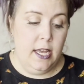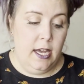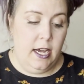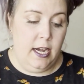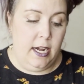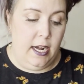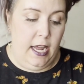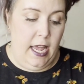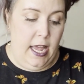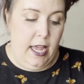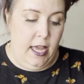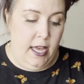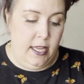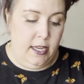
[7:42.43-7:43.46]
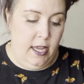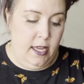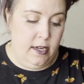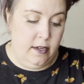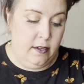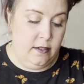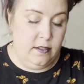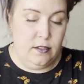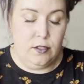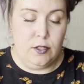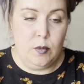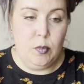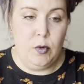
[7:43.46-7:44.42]
At
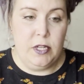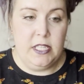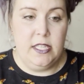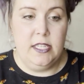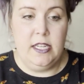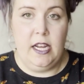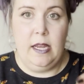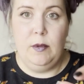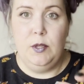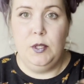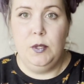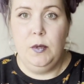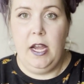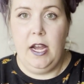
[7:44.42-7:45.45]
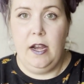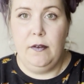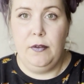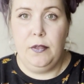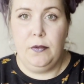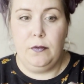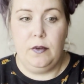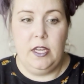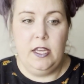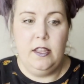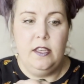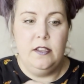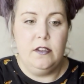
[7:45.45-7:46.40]
certain points of the time, you do have
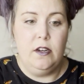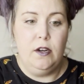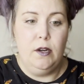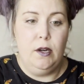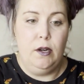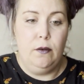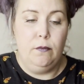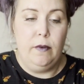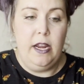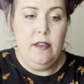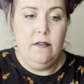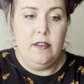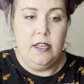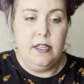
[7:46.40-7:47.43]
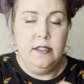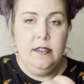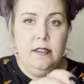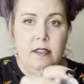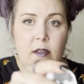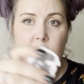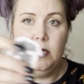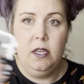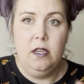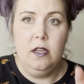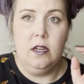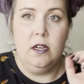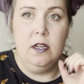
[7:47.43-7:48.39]
3, these are ravens up
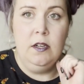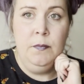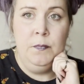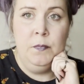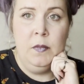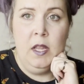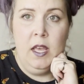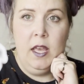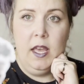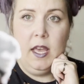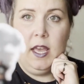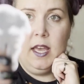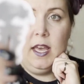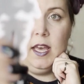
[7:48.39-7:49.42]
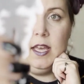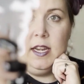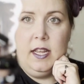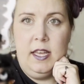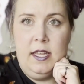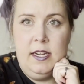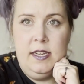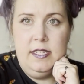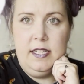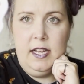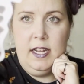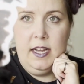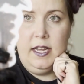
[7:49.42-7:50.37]
here. And at any
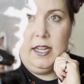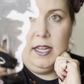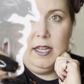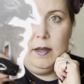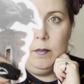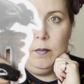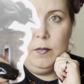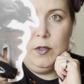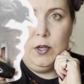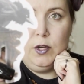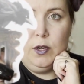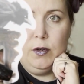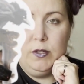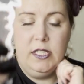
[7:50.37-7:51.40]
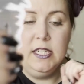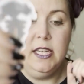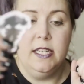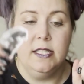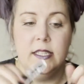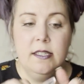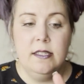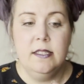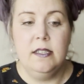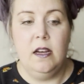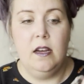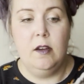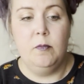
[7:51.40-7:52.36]
time the ghost gets
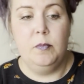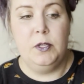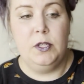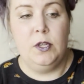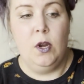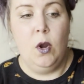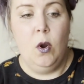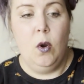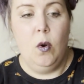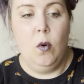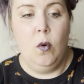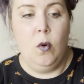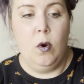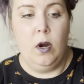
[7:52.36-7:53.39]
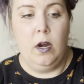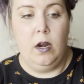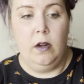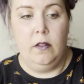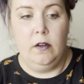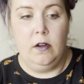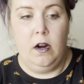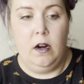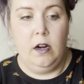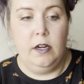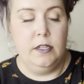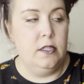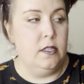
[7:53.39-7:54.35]
stumped or their
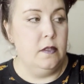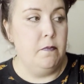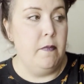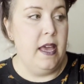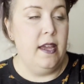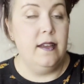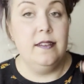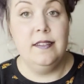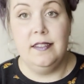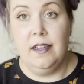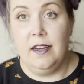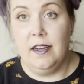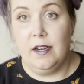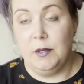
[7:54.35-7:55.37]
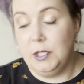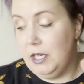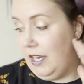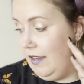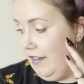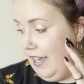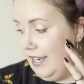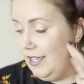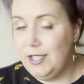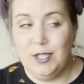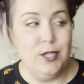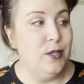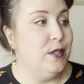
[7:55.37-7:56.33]
cards just mega suck, which I've had to
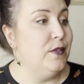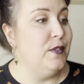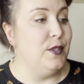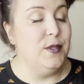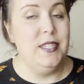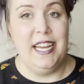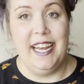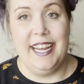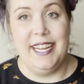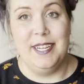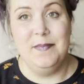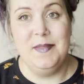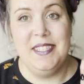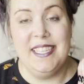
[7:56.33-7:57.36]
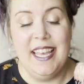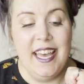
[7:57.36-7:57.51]
do a few times,